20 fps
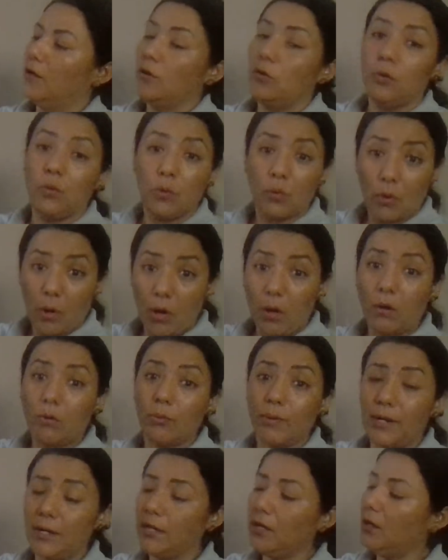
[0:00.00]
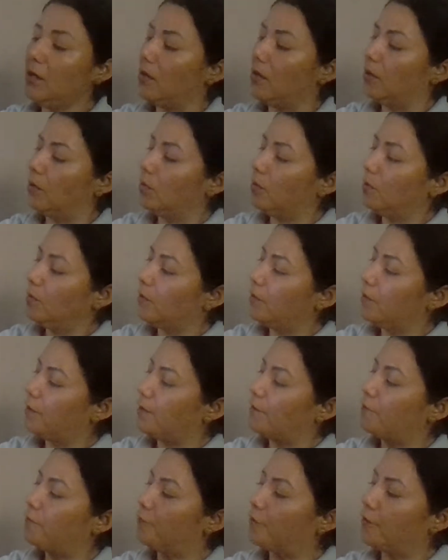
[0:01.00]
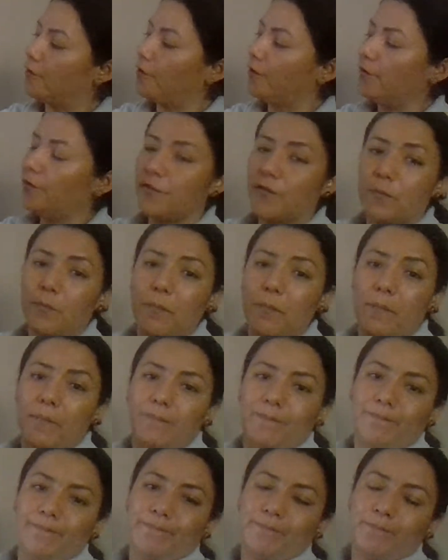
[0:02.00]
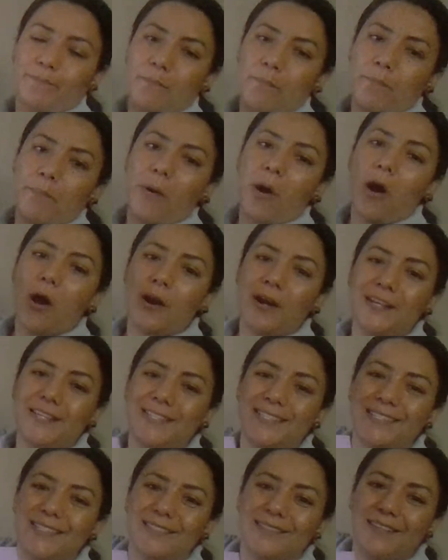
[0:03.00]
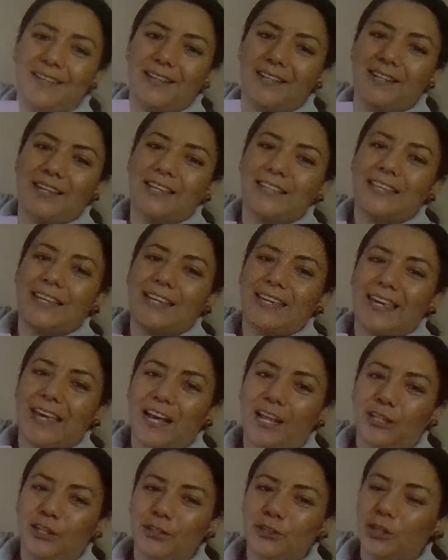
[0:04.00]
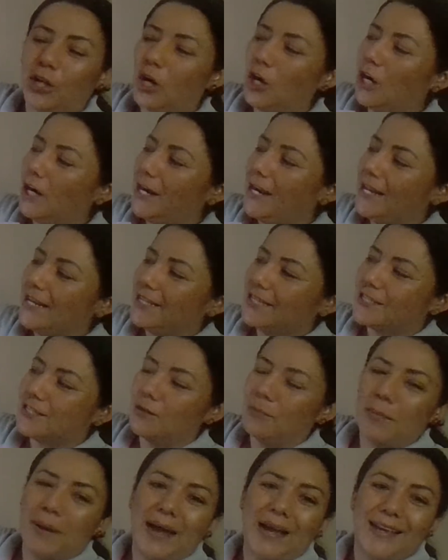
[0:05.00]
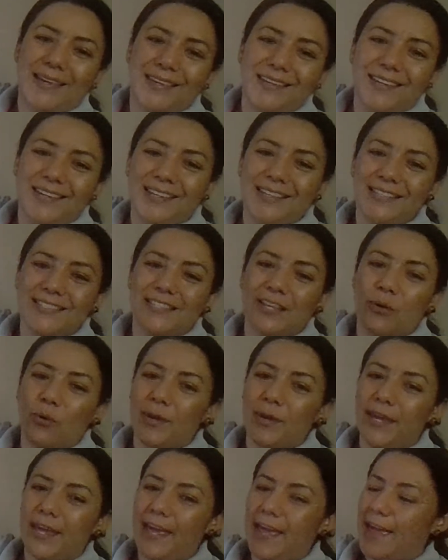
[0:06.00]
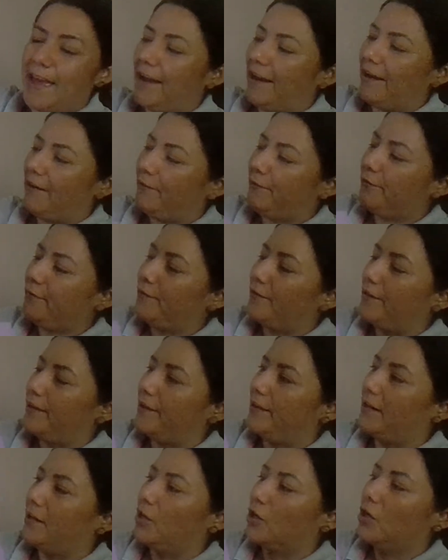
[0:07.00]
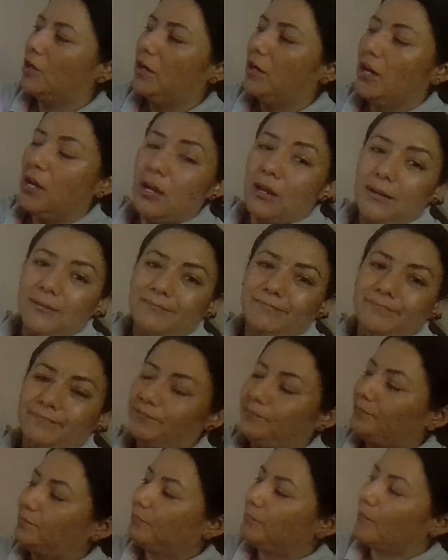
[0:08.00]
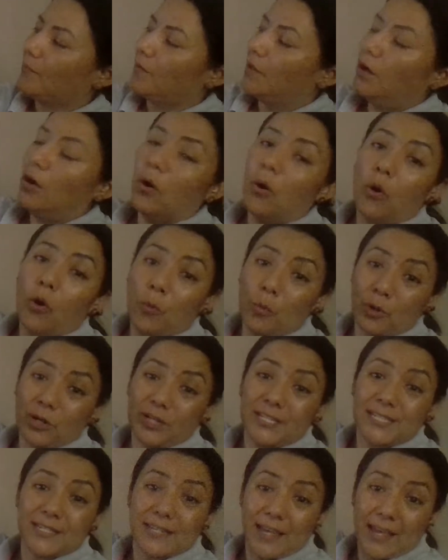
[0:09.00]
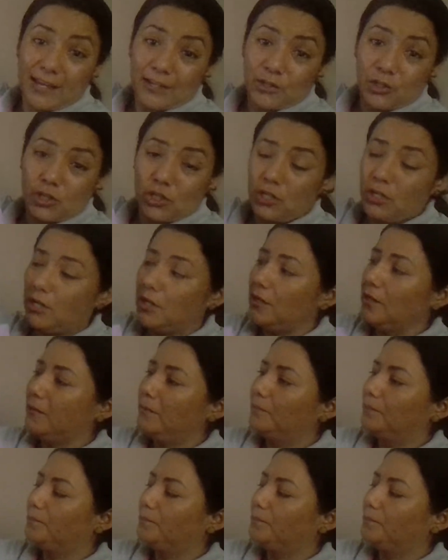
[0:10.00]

You already know the first parts, like the calendar, some icons that we have there, homework section.